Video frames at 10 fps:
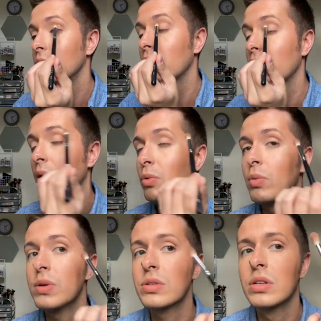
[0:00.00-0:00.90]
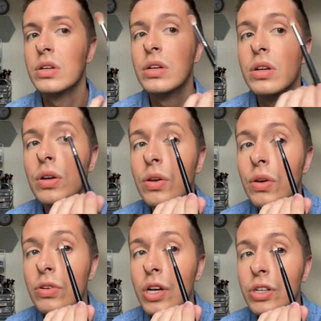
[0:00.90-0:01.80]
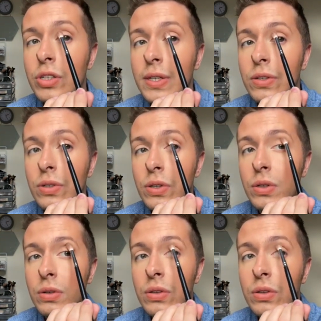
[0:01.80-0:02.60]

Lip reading: Like I'm almost not touching at all.